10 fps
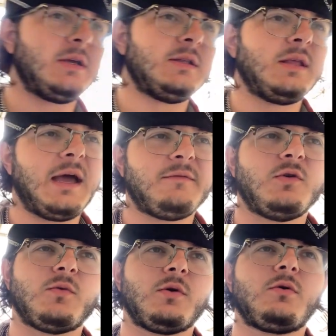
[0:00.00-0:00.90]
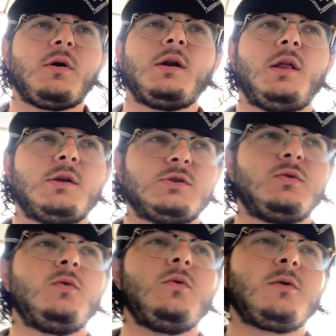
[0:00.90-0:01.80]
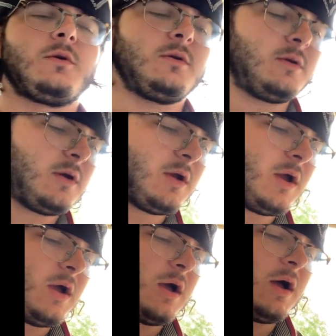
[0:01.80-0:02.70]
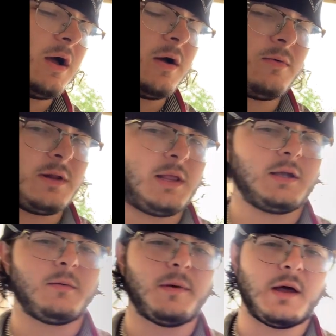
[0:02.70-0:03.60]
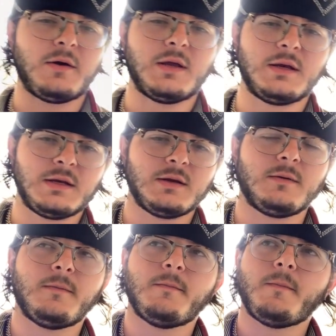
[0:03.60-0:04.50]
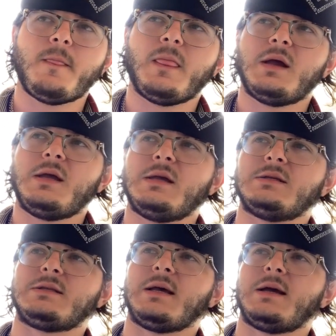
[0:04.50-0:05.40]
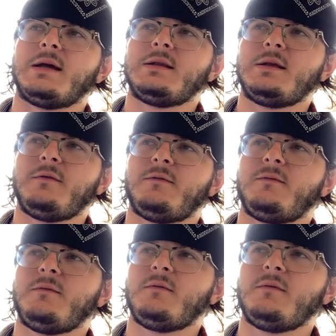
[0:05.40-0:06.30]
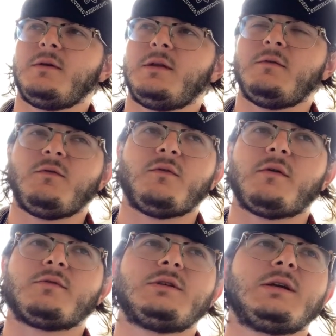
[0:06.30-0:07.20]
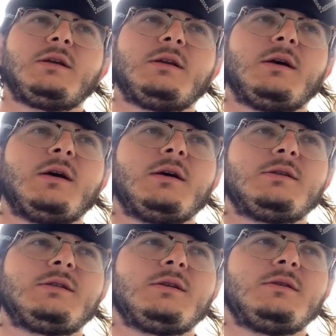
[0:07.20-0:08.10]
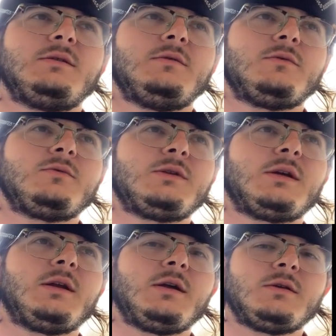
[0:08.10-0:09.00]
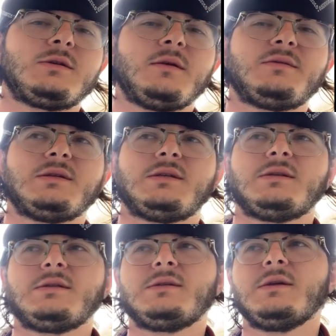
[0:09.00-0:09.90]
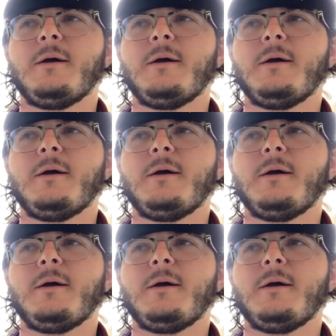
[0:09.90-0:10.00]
and they have no real chronological order. What I like about it is that if any of you have ever taken psychedelic substances,